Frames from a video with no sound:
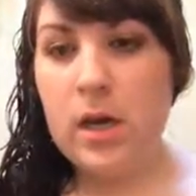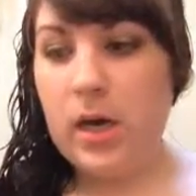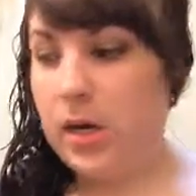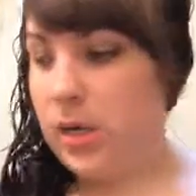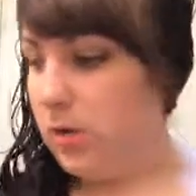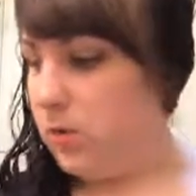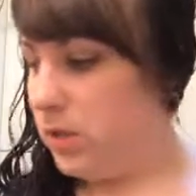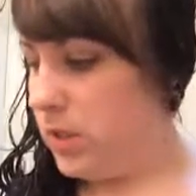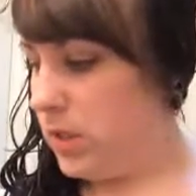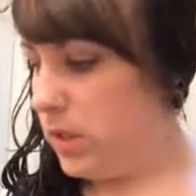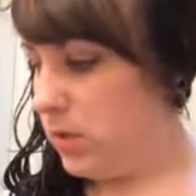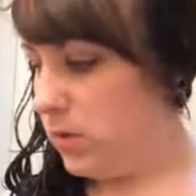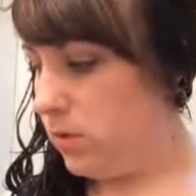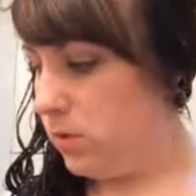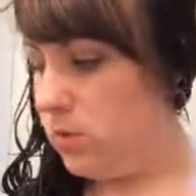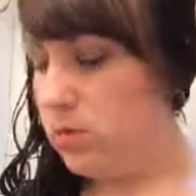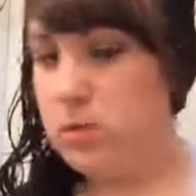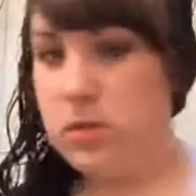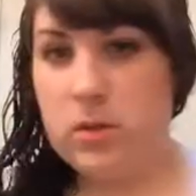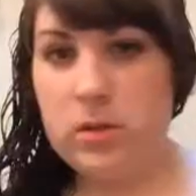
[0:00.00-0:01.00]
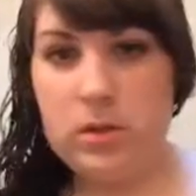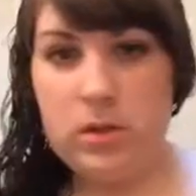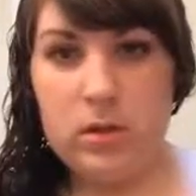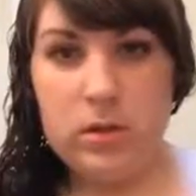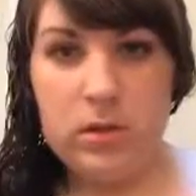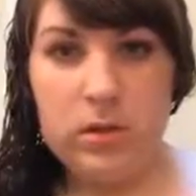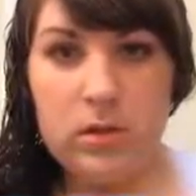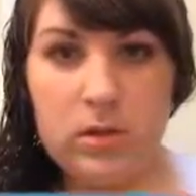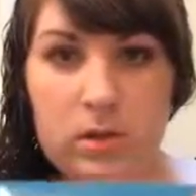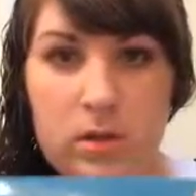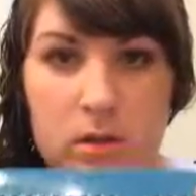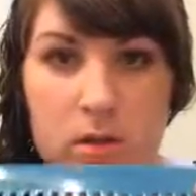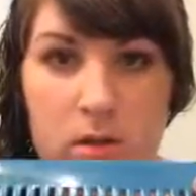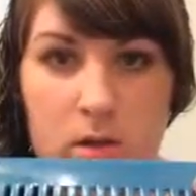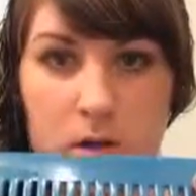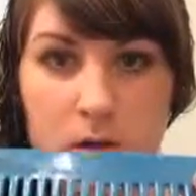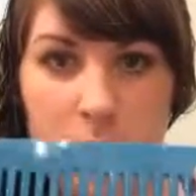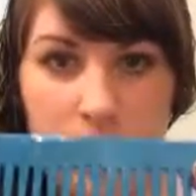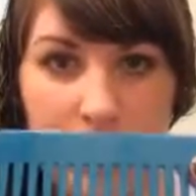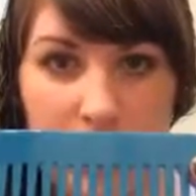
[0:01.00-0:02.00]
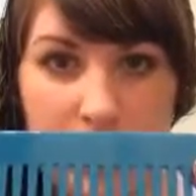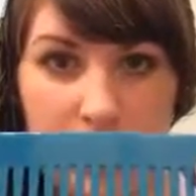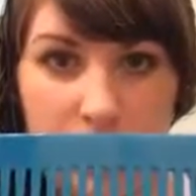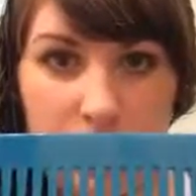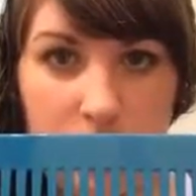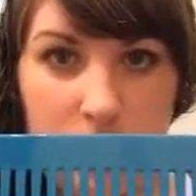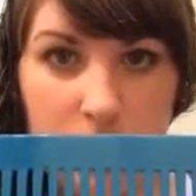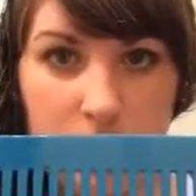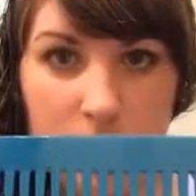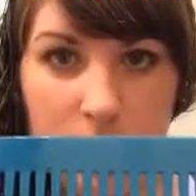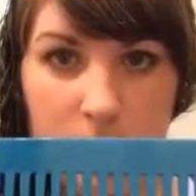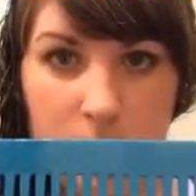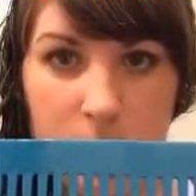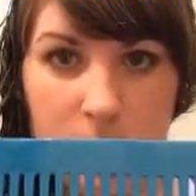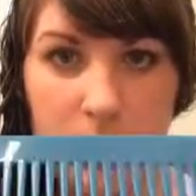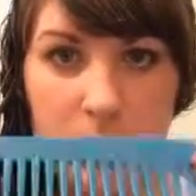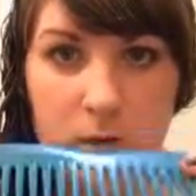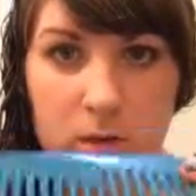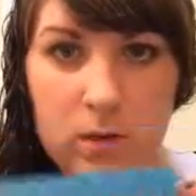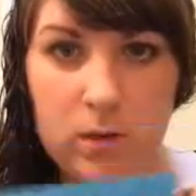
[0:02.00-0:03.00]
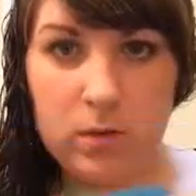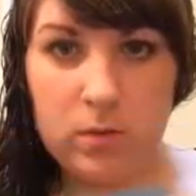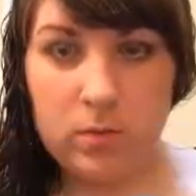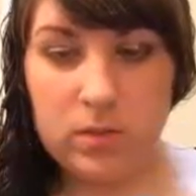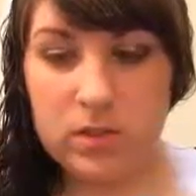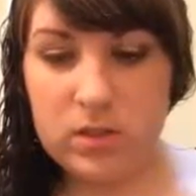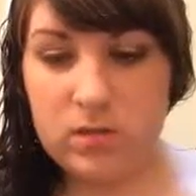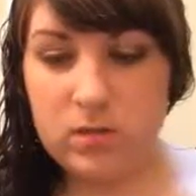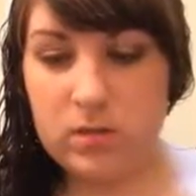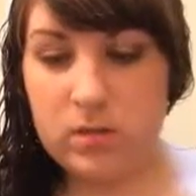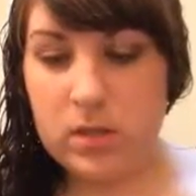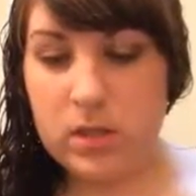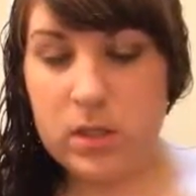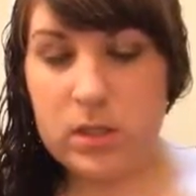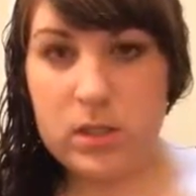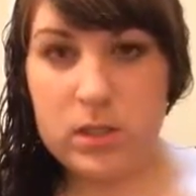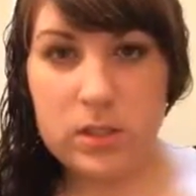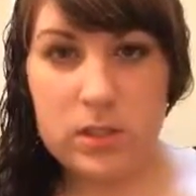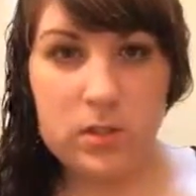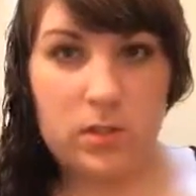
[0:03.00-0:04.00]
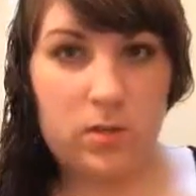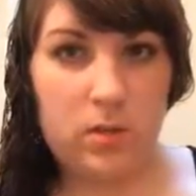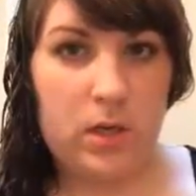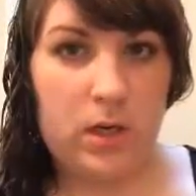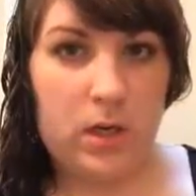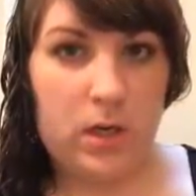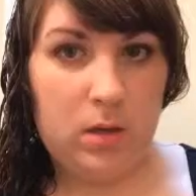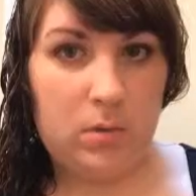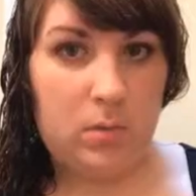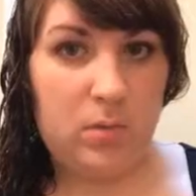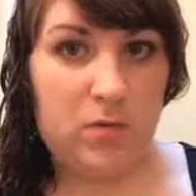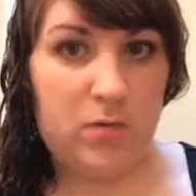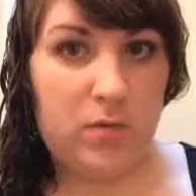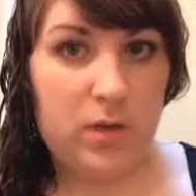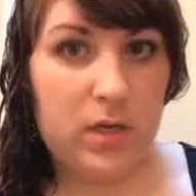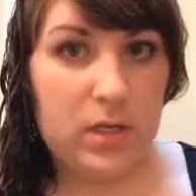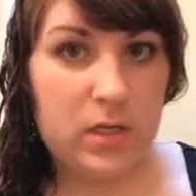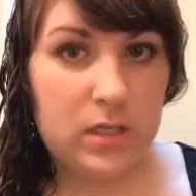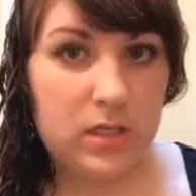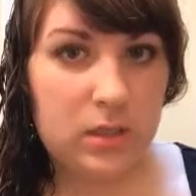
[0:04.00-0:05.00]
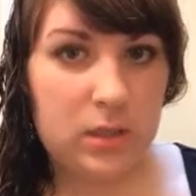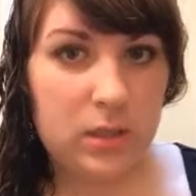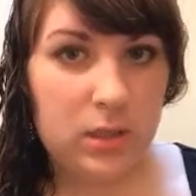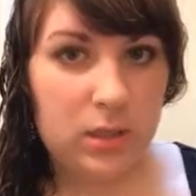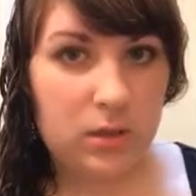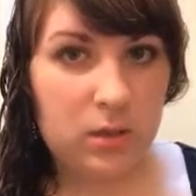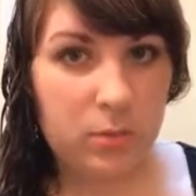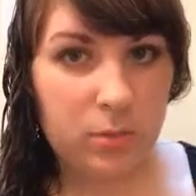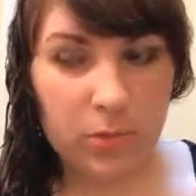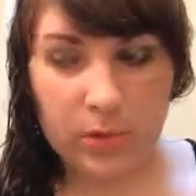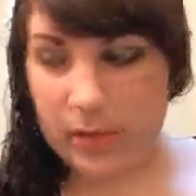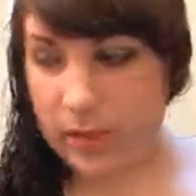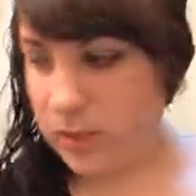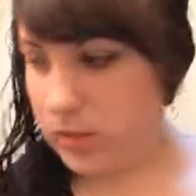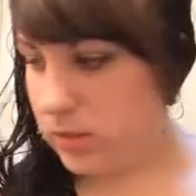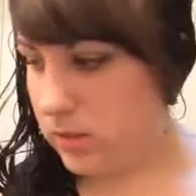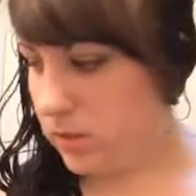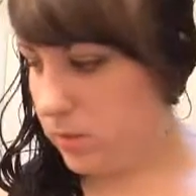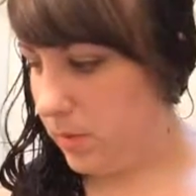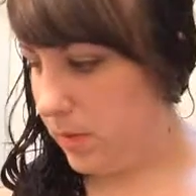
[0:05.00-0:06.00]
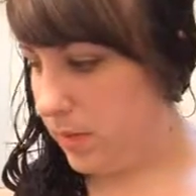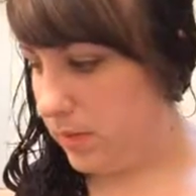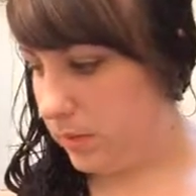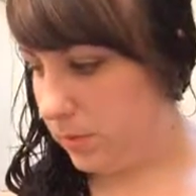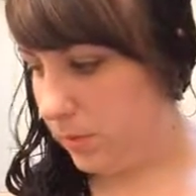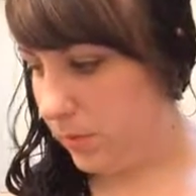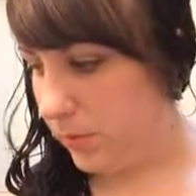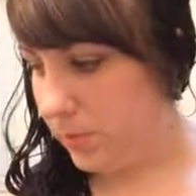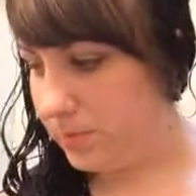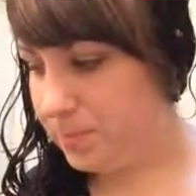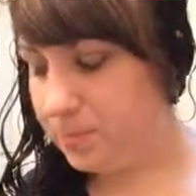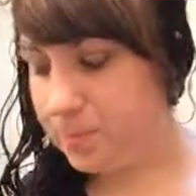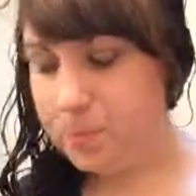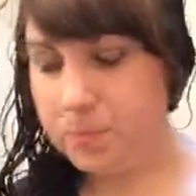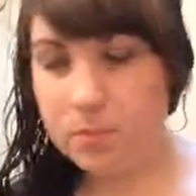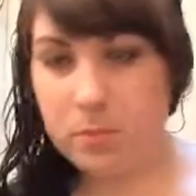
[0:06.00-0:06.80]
I only use a wide tooth comb. And the reason for this is so that I can prevent as little breakage as possible.